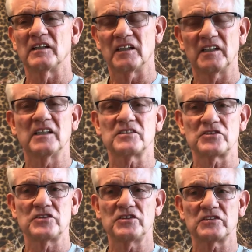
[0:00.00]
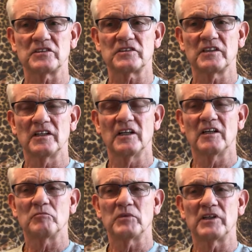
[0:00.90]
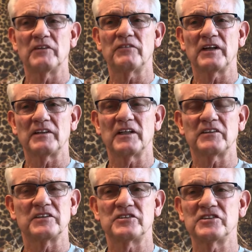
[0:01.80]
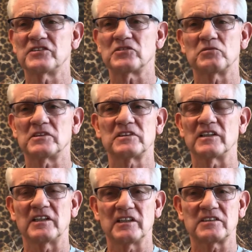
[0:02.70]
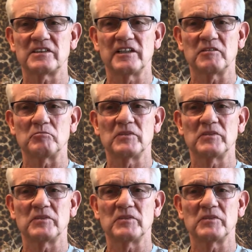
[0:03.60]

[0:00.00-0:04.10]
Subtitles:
against Jesus. But he found out that Jesus wasn't against him.